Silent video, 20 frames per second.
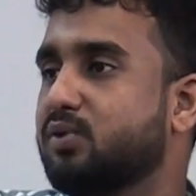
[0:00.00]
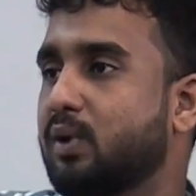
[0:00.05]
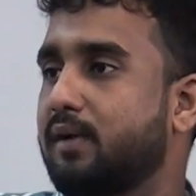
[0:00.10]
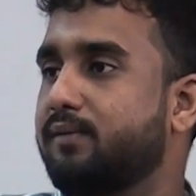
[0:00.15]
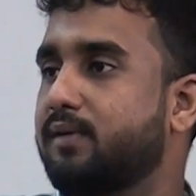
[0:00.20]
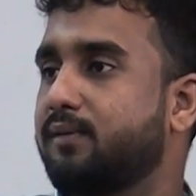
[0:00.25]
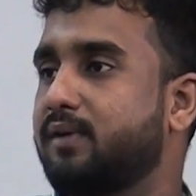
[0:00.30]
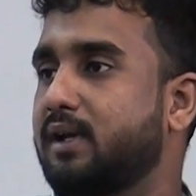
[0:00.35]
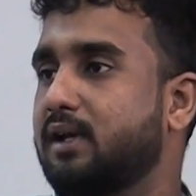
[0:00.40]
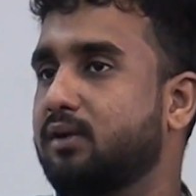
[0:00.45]
place
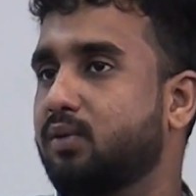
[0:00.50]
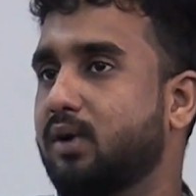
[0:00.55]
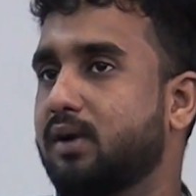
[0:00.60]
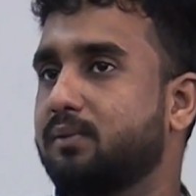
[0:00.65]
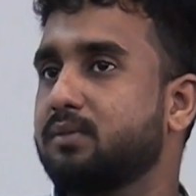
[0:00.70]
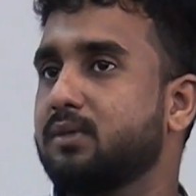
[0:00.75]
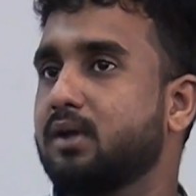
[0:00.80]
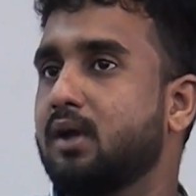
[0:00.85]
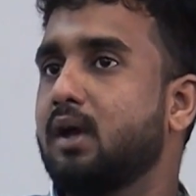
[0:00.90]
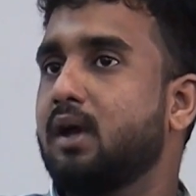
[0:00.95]
2015
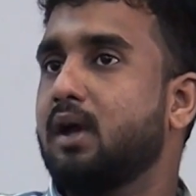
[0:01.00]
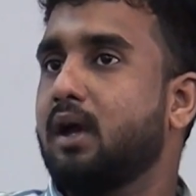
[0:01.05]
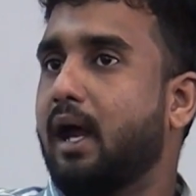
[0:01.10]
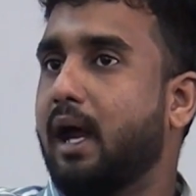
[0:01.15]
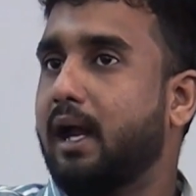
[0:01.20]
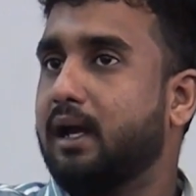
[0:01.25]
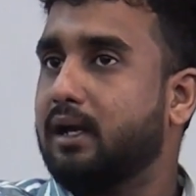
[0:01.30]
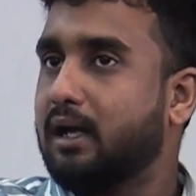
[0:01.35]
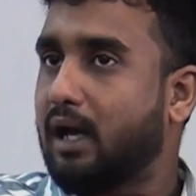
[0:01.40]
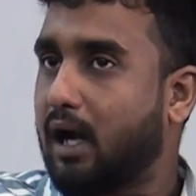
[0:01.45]
time,
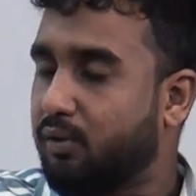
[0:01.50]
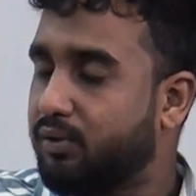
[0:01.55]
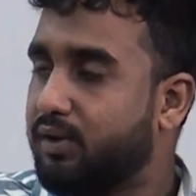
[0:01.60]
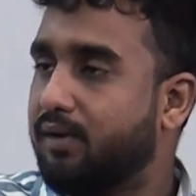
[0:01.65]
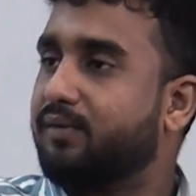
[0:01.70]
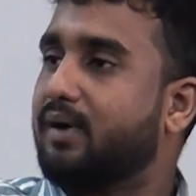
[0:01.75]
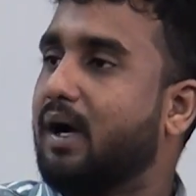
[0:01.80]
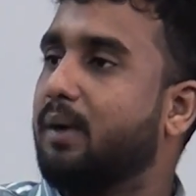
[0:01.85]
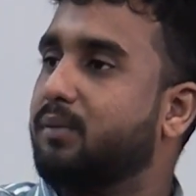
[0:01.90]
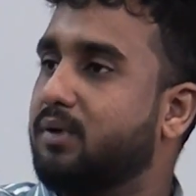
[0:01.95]
and now
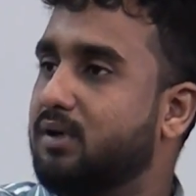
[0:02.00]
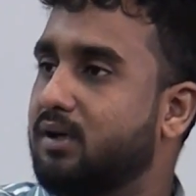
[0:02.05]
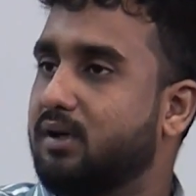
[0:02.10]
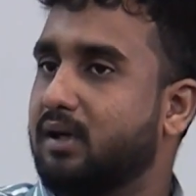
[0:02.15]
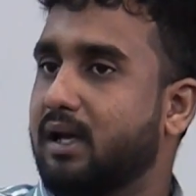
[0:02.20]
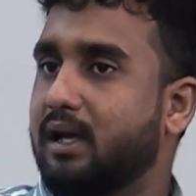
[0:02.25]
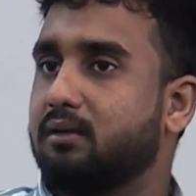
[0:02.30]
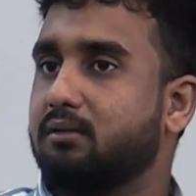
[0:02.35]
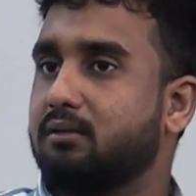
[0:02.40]
they've come here,